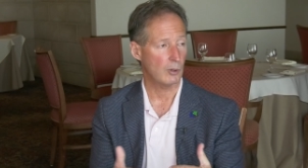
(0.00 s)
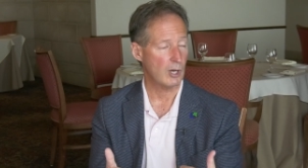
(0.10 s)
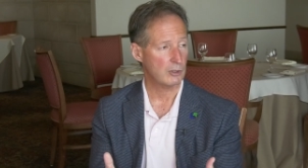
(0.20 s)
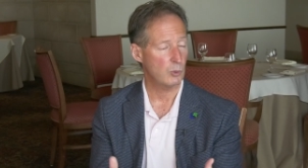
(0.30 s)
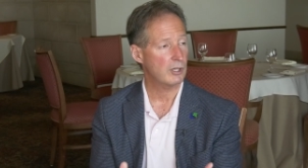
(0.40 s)
a
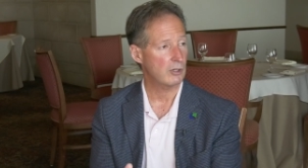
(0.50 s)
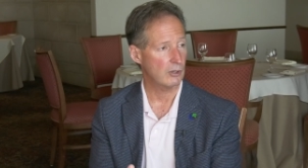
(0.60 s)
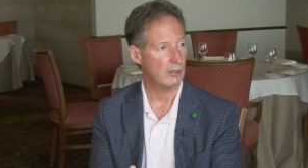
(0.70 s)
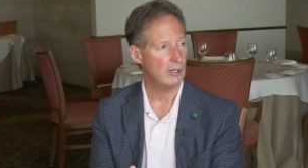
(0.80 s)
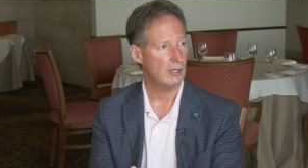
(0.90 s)
lot
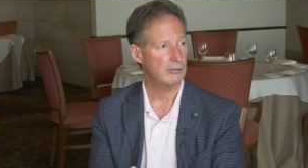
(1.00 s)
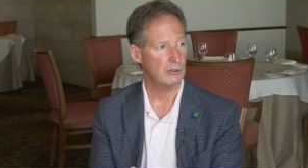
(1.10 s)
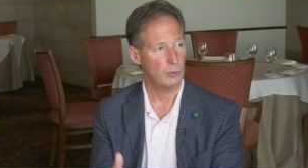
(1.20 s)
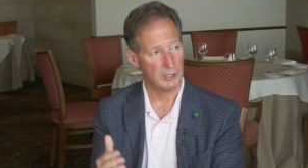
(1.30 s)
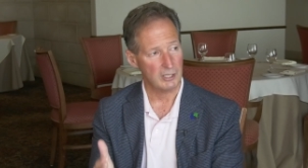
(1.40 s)
quicker
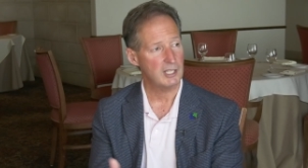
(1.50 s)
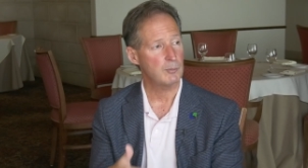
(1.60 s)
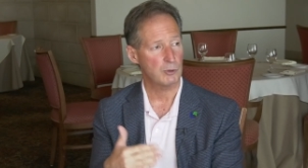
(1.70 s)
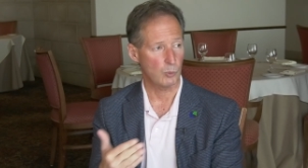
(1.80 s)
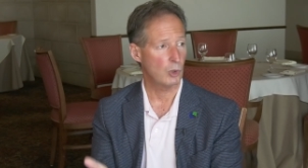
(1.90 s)
so that we could
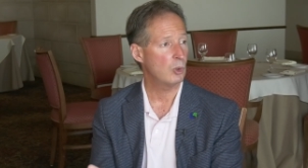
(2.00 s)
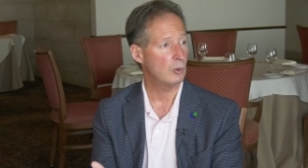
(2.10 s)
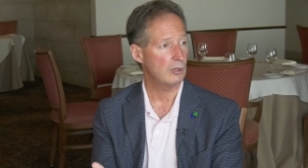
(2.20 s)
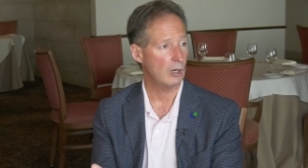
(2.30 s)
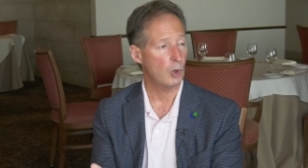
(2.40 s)
keep the
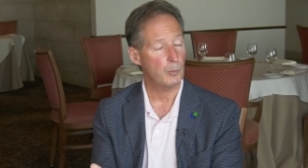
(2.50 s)
road